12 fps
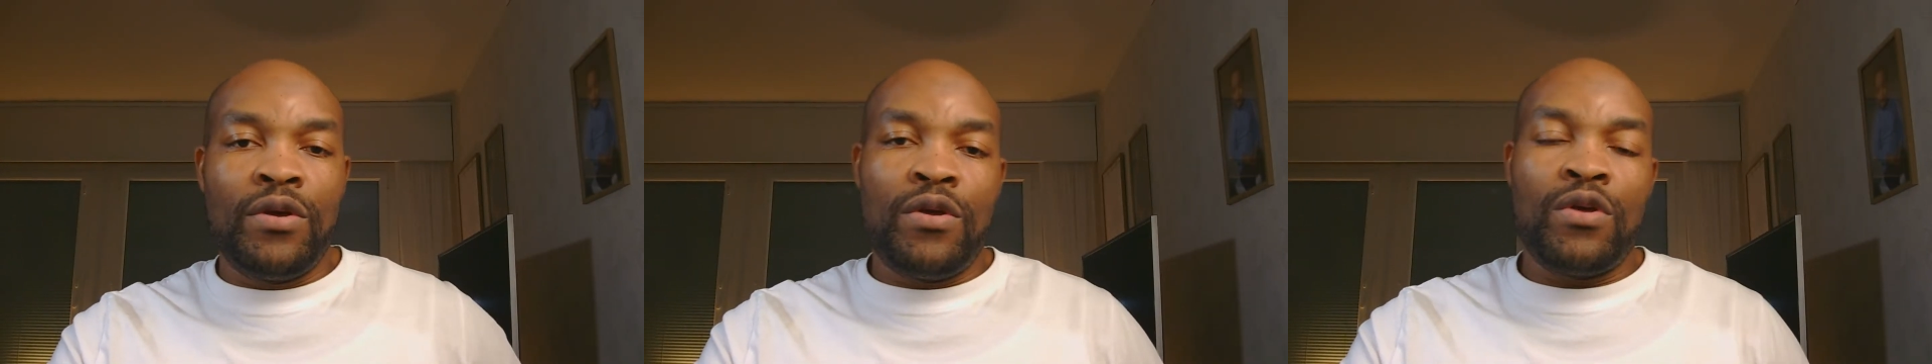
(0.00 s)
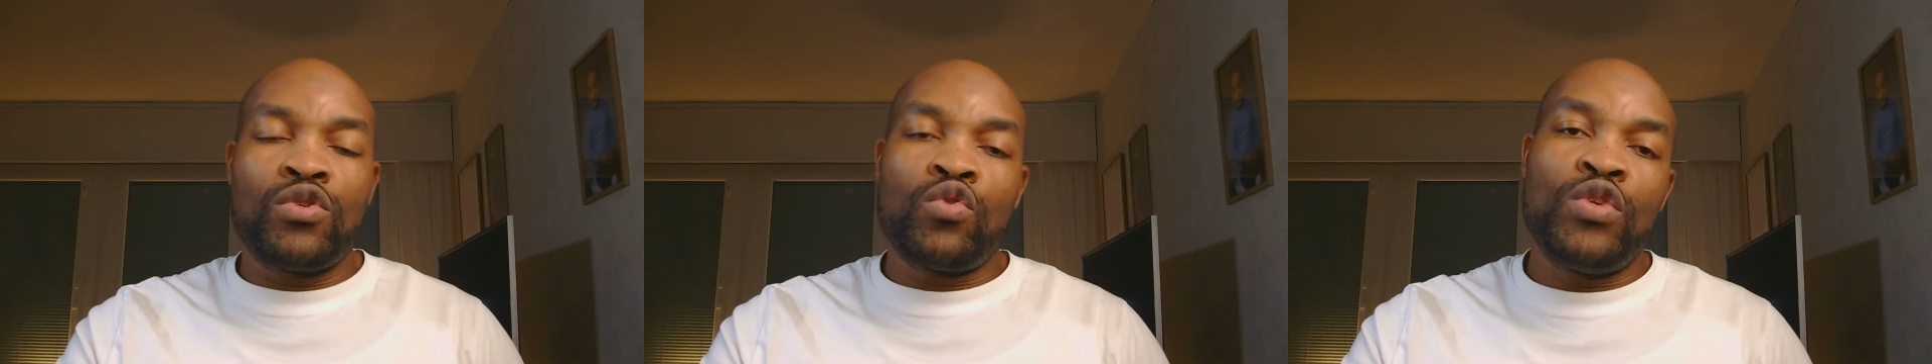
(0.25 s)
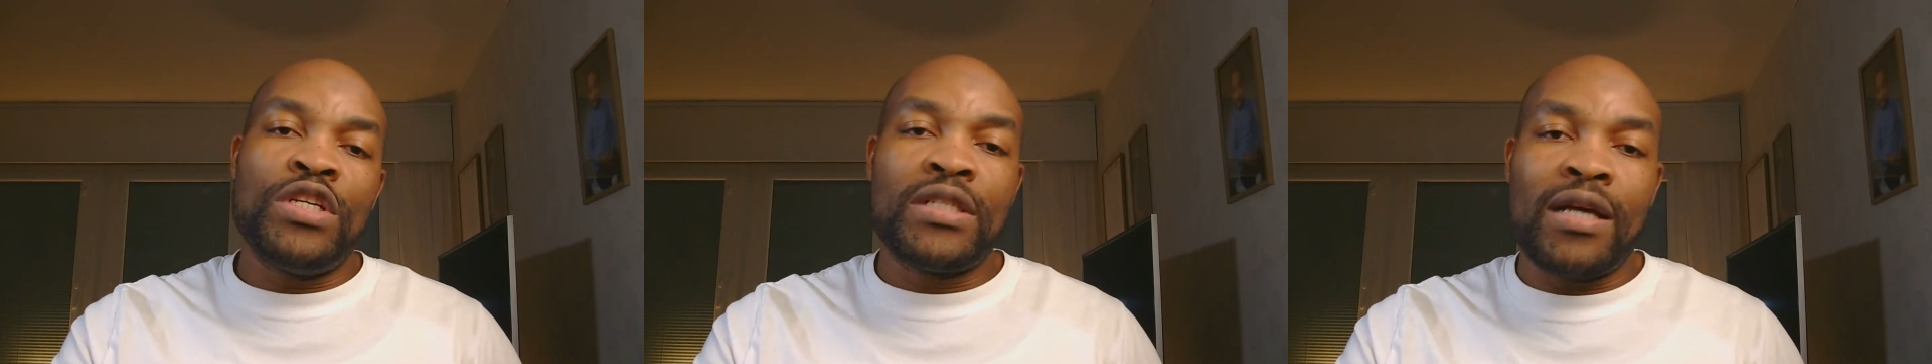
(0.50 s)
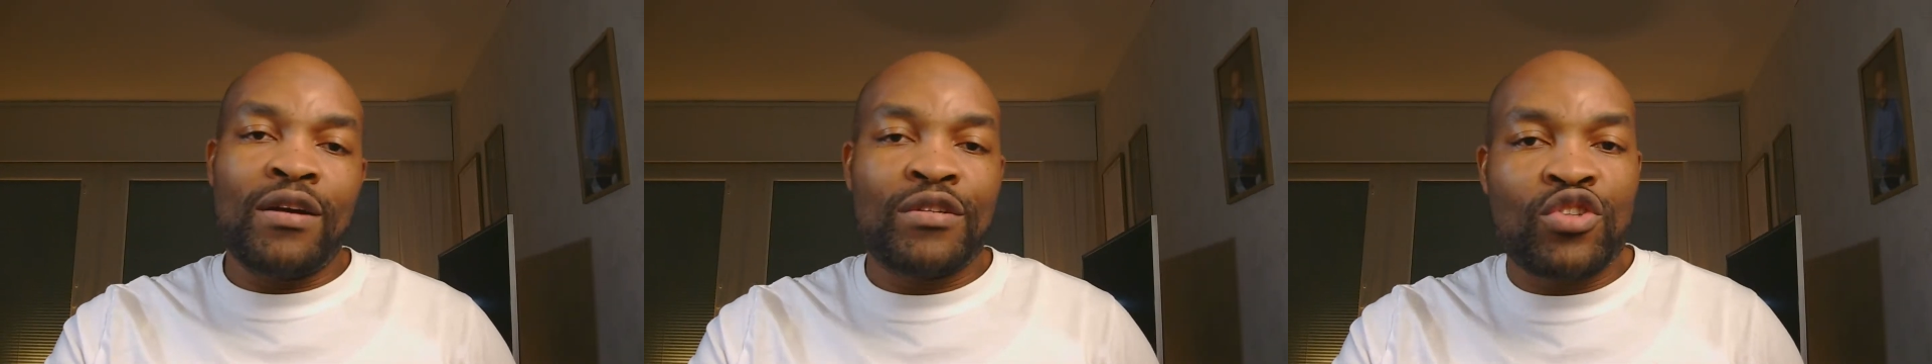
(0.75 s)
So these
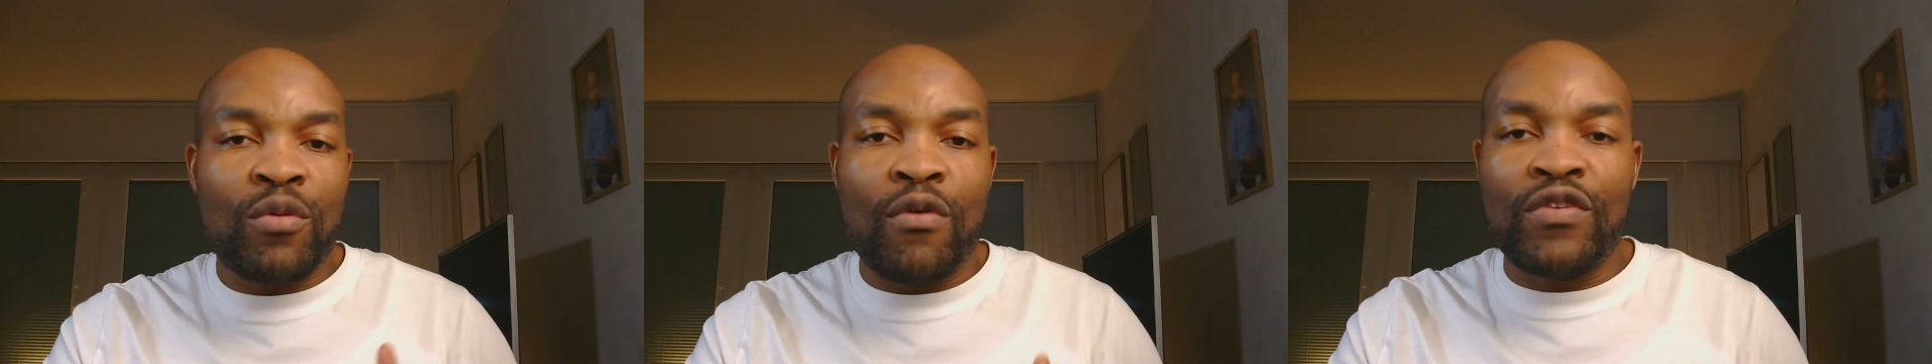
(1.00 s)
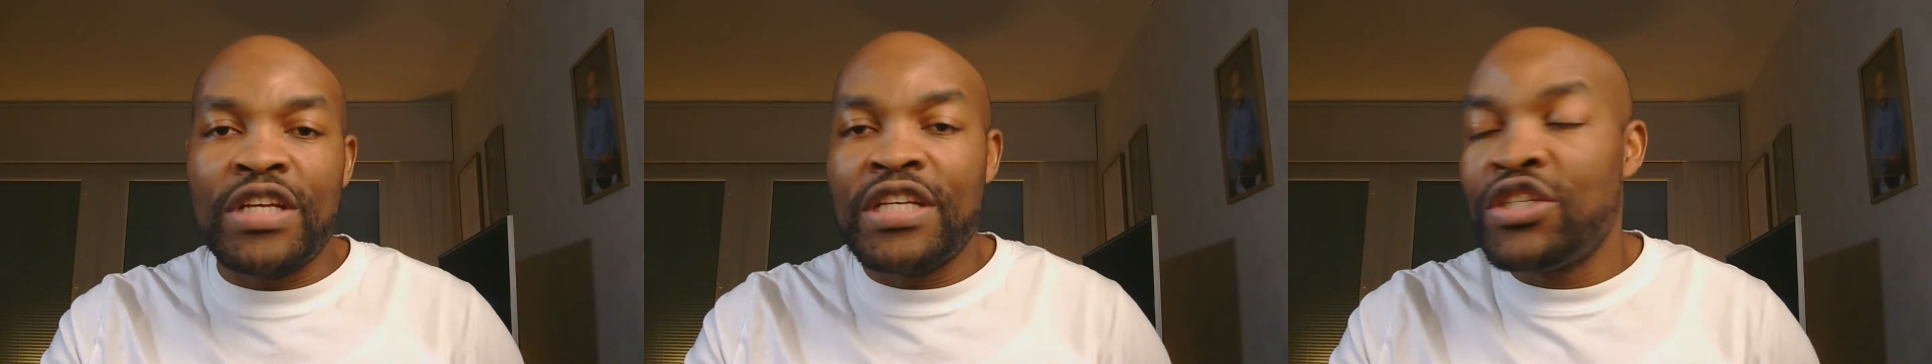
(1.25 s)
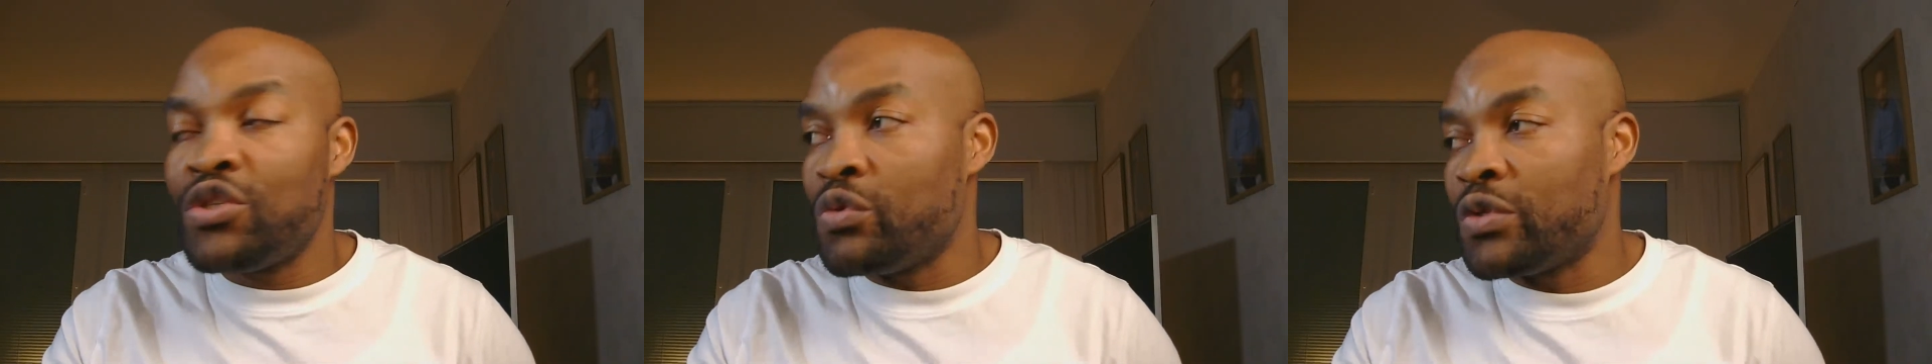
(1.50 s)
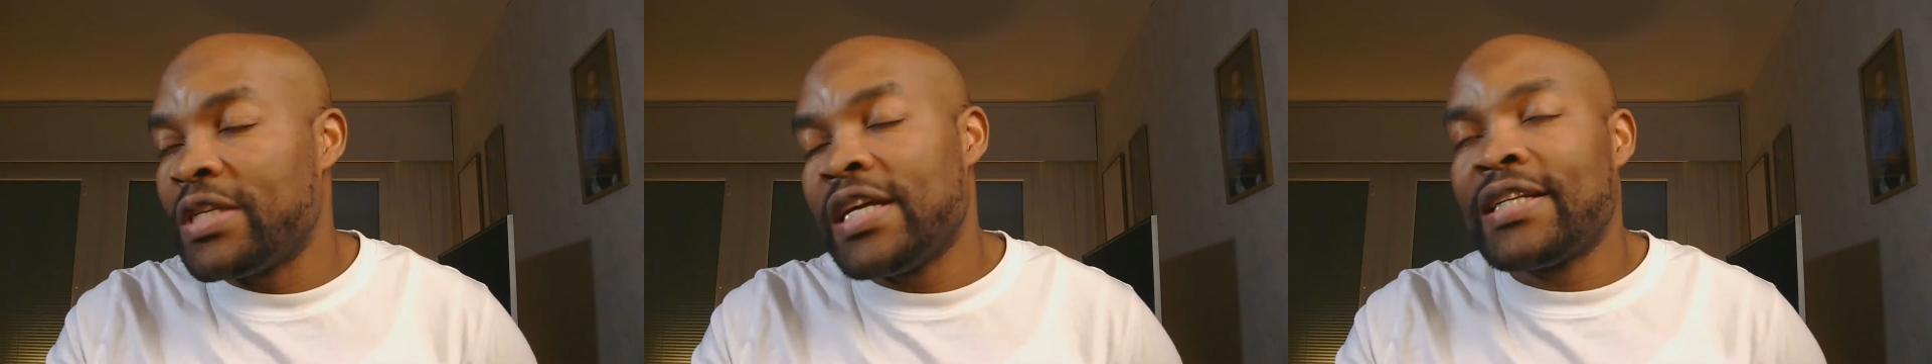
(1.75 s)
are some of the
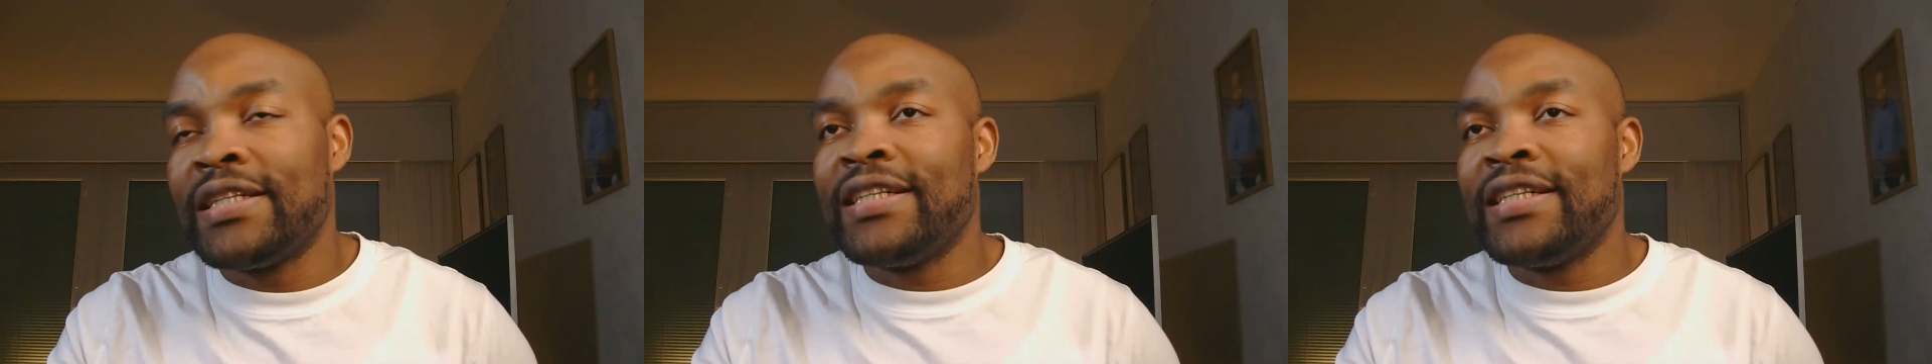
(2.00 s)
issues that